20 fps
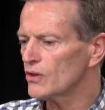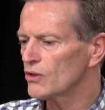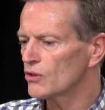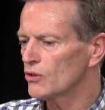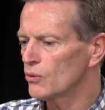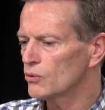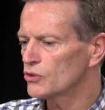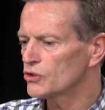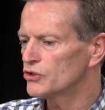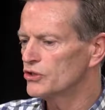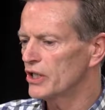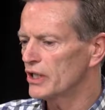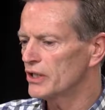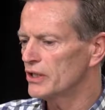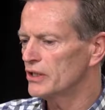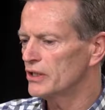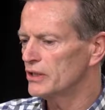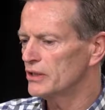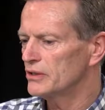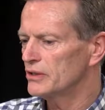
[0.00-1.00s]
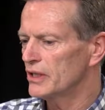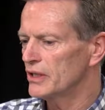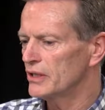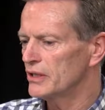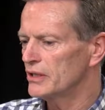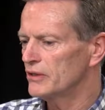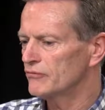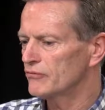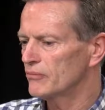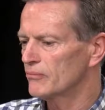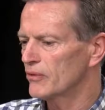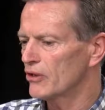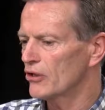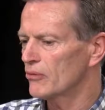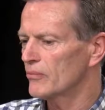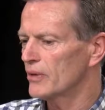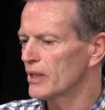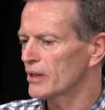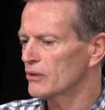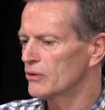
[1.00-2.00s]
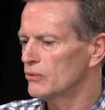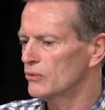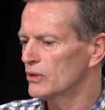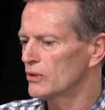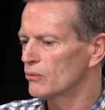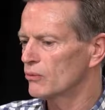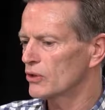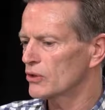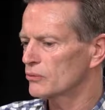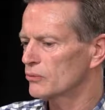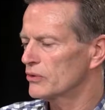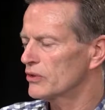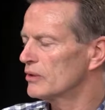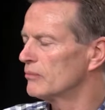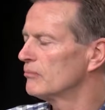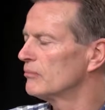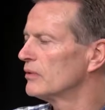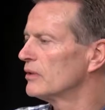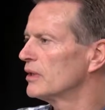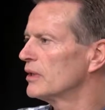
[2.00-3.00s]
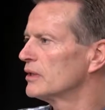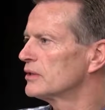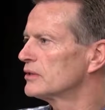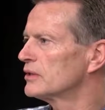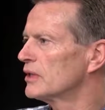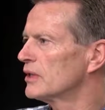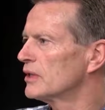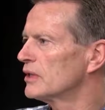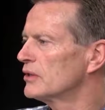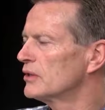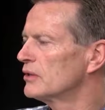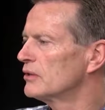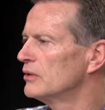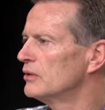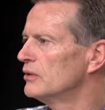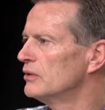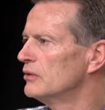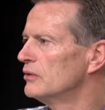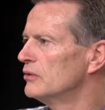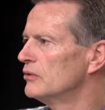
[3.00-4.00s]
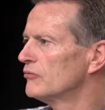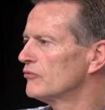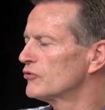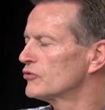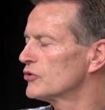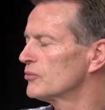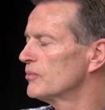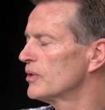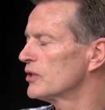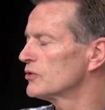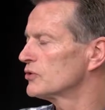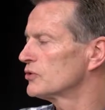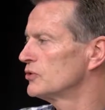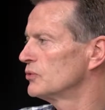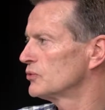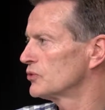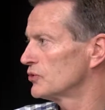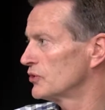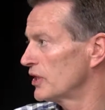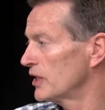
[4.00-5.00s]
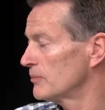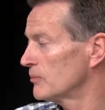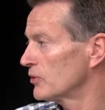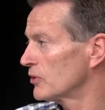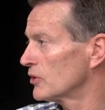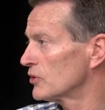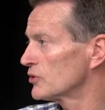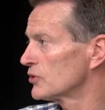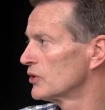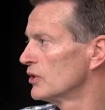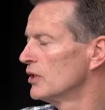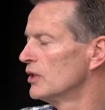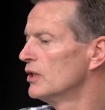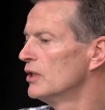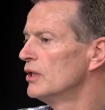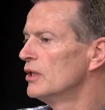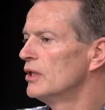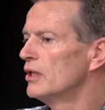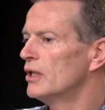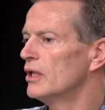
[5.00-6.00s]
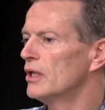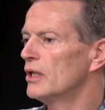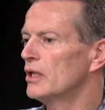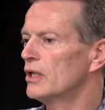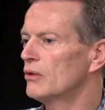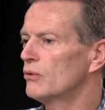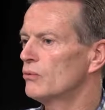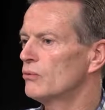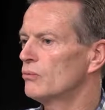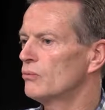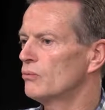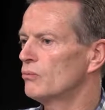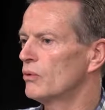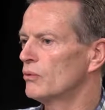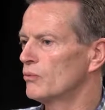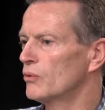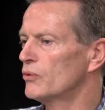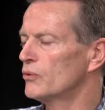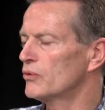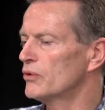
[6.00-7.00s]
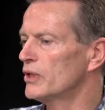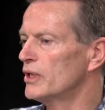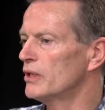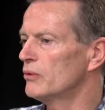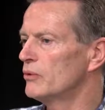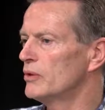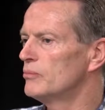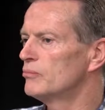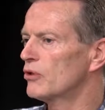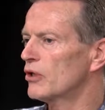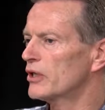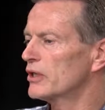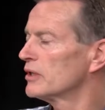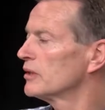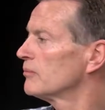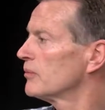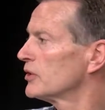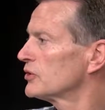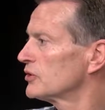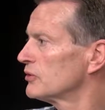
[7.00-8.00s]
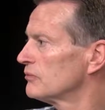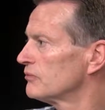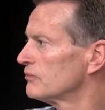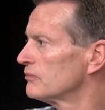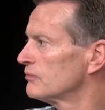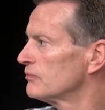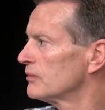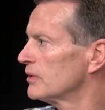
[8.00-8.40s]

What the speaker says: Coach Dennehy from Merrimack, who I worked with at University of Massachusetts Amherst, when we were there, we brought in a bunch of